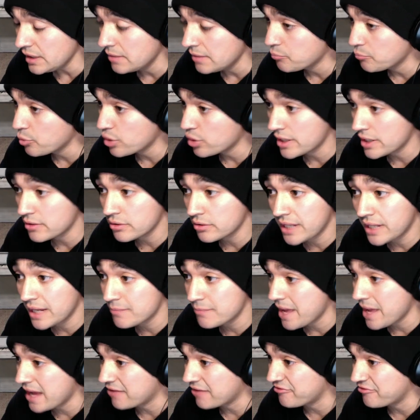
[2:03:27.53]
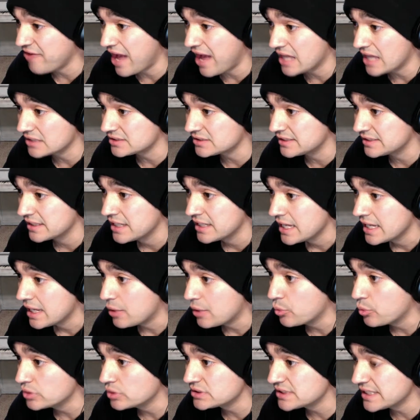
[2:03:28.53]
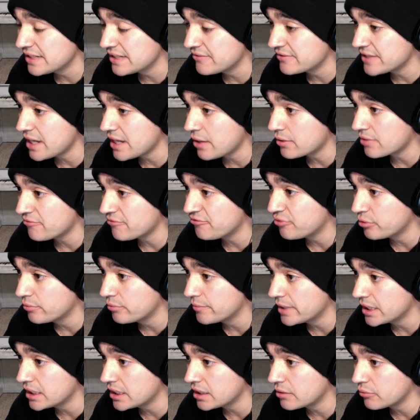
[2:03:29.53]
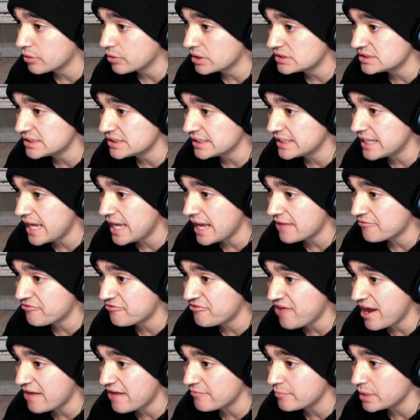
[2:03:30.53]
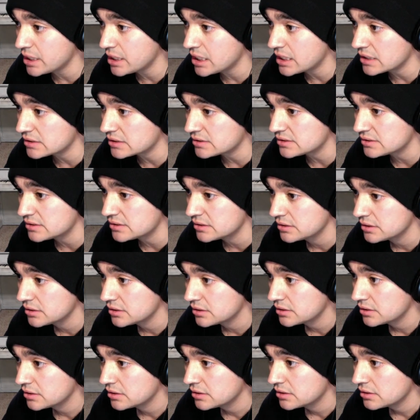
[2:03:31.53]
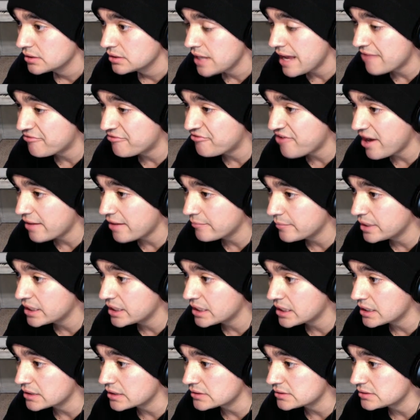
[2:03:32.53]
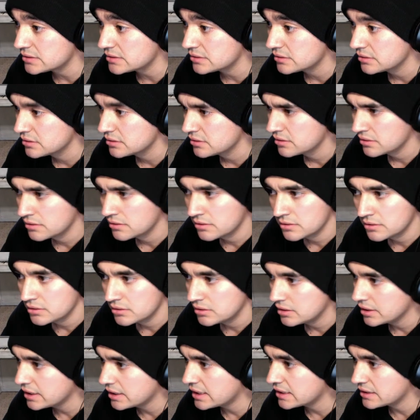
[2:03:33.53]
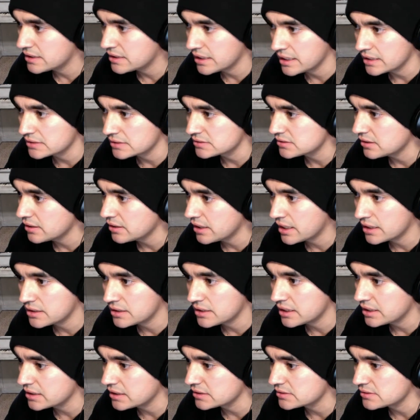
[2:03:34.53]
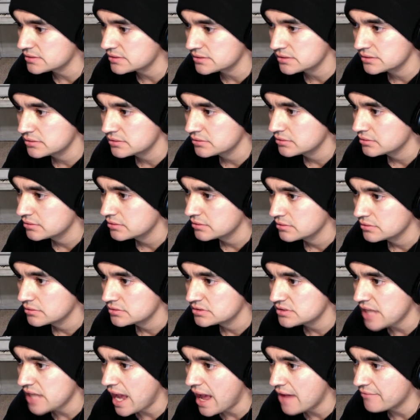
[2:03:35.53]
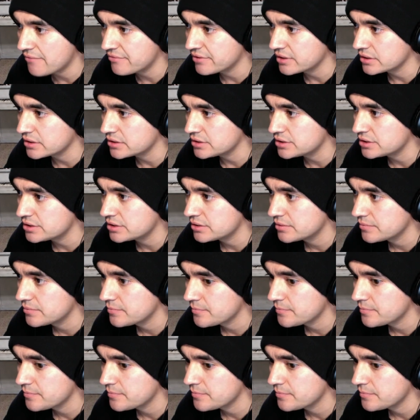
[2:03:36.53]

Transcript: Moreno came back fast. He wasn't even out a full minute, was he? He had 5 minutes. Yeah, 5 minutes. Look at this. Savage.